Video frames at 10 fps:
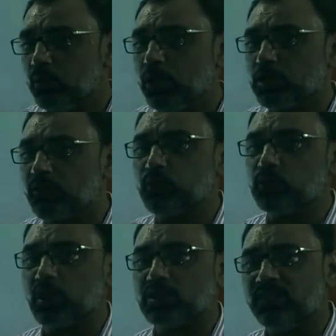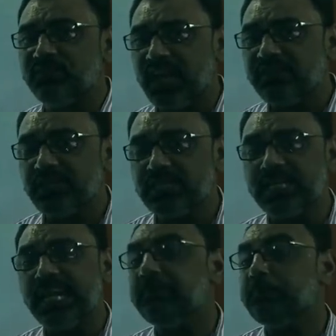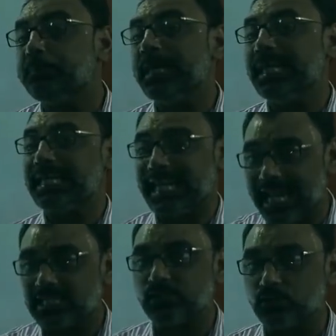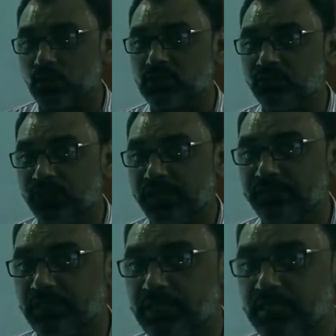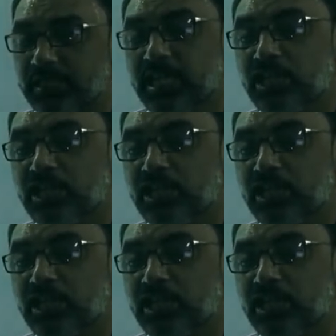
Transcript: worth of 2,500 and paid cash 2,500.